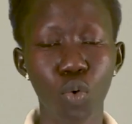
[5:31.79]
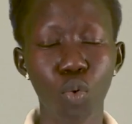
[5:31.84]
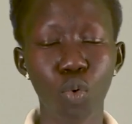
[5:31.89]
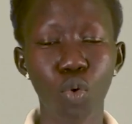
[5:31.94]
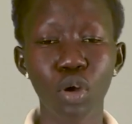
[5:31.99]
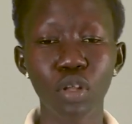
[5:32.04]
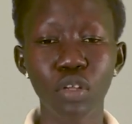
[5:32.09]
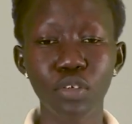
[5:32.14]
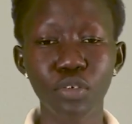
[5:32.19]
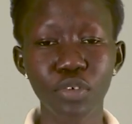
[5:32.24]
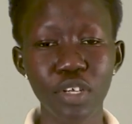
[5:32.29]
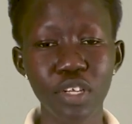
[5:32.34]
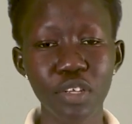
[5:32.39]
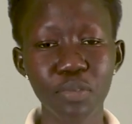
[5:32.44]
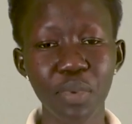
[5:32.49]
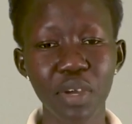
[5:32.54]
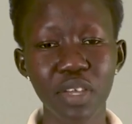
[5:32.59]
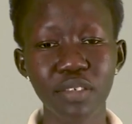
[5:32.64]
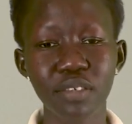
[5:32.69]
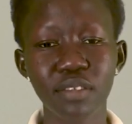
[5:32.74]
whole
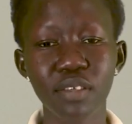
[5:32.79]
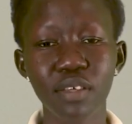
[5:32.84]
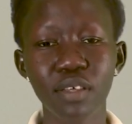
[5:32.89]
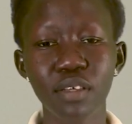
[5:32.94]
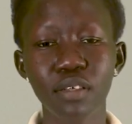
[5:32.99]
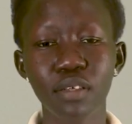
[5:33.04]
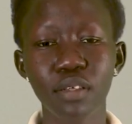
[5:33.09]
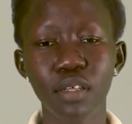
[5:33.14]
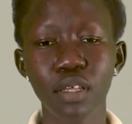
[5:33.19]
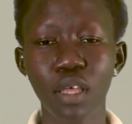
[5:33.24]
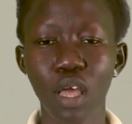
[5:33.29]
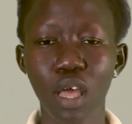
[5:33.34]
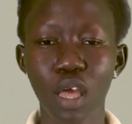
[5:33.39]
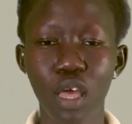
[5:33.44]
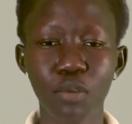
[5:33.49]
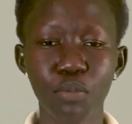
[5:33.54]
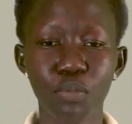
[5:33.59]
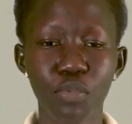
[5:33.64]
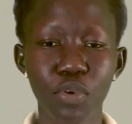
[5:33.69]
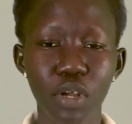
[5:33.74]
grain pasta,
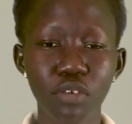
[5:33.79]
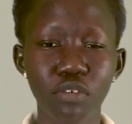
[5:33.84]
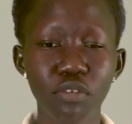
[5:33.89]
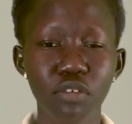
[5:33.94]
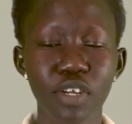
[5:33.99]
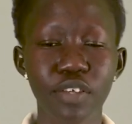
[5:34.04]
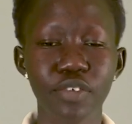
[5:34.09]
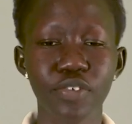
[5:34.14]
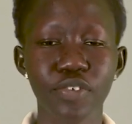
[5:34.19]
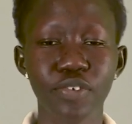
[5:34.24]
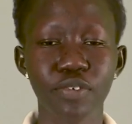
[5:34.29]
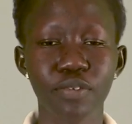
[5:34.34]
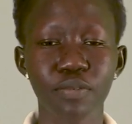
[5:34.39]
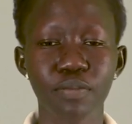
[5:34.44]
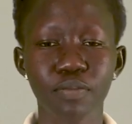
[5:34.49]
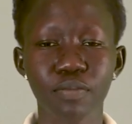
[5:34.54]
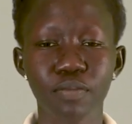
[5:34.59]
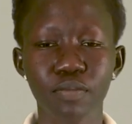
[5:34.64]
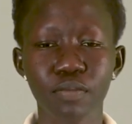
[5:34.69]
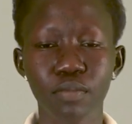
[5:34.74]
and brown rice.
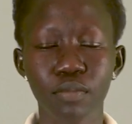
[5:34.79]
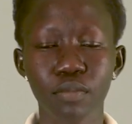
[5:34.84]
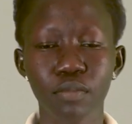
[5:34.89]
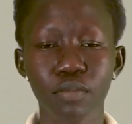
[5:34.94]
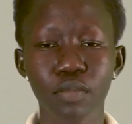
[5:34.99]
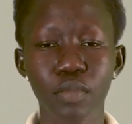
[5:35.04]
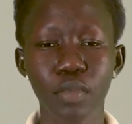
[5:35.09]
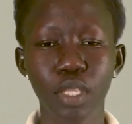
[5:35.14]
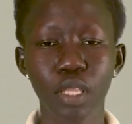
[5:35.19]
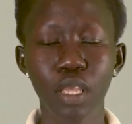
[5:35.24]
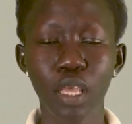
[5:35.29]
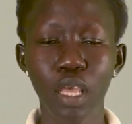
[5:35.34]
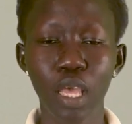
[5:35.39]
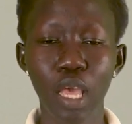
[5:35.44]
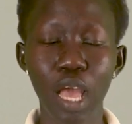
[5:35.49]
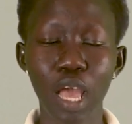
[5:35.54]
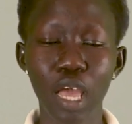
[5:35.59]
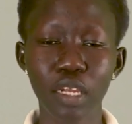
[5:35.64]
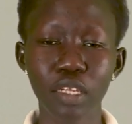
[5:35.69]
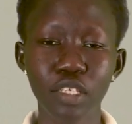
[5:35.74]

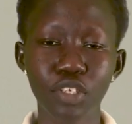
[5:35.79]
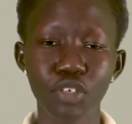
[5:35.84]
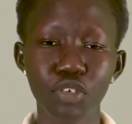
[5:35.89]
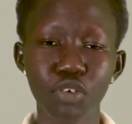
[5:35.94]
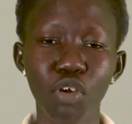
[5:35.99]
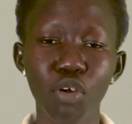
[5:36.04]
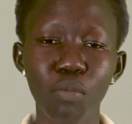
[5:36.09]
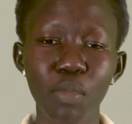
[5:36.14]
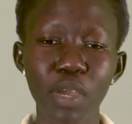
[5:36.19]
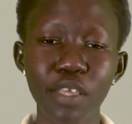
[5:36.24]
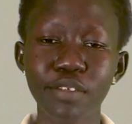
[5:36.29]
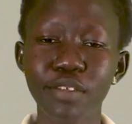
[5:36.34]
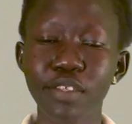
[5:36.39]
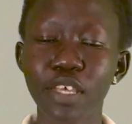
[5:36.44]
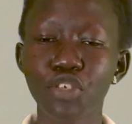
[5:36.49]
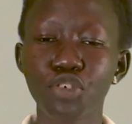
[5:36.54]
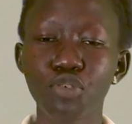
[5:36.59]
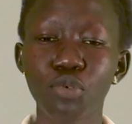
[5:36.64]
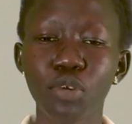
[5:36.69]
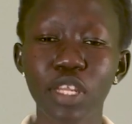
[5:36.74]
And it recommends
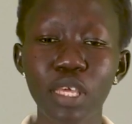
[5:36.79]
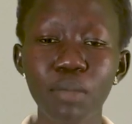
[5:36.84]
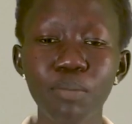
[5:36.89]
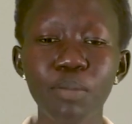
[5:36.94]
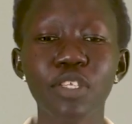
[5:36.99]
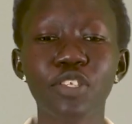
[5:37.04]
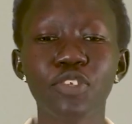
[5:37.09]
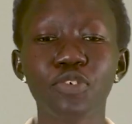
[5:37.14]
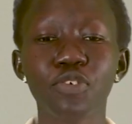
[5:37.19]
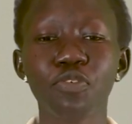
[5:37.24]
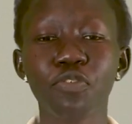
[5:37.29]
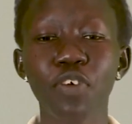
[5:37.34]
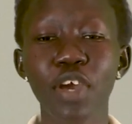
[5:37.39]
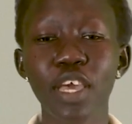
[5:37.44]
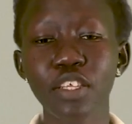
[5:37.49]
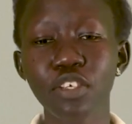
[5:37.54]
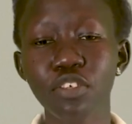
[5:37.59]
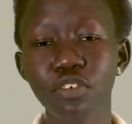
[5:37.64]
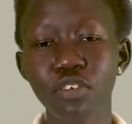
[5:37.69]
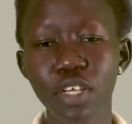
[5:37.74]
that you limit
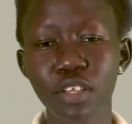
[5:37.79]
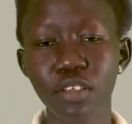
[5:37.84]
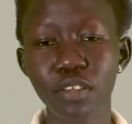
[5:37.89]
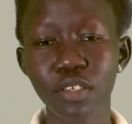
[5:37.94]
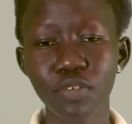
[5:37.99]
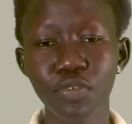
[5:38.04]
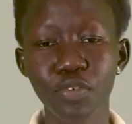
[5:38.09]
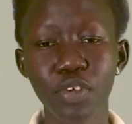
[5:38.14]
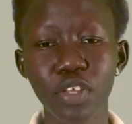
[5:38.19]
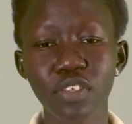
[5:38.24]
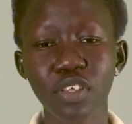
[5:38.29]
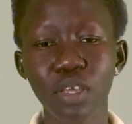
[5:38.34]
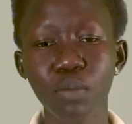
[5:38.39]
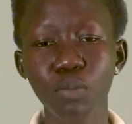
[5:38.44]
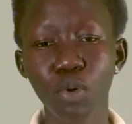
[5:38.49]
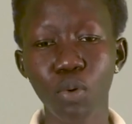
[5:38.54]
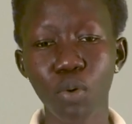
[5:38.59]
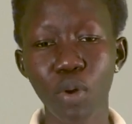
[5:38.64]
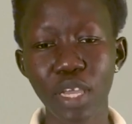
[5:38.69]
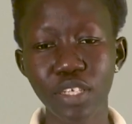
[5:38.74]
refined grains, for
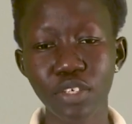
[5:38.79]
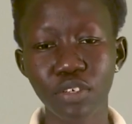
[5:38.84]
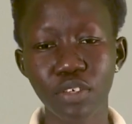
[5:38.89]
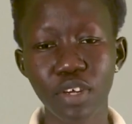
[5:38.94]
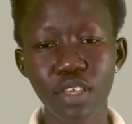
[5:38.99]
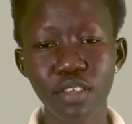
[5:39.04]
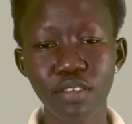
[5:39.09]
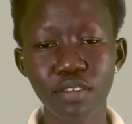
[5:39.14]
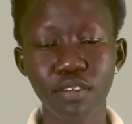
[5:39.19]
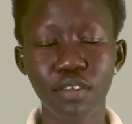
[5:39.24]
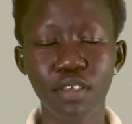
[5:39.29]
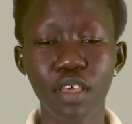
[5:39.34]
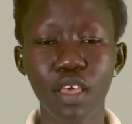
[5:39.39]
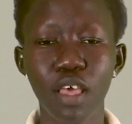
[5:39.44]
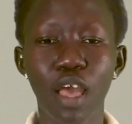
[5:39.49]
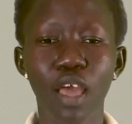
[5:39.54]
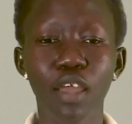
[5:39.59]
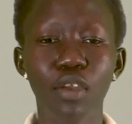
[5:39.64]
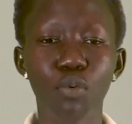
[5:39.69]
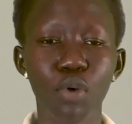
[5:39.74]
example, white rice
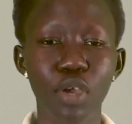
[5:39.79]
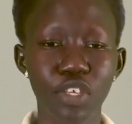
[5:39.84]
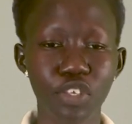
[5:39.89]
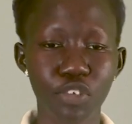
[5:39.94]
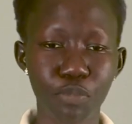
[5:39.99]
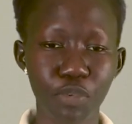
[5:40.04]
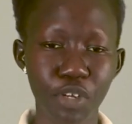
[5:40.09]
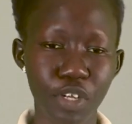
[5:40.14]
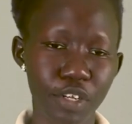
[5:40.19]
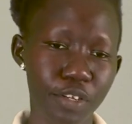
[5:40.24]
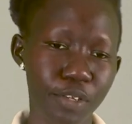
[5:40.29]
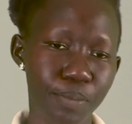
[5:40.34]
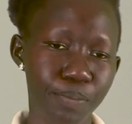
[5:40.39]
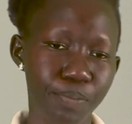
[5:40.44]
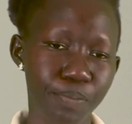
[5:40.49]
and white bread.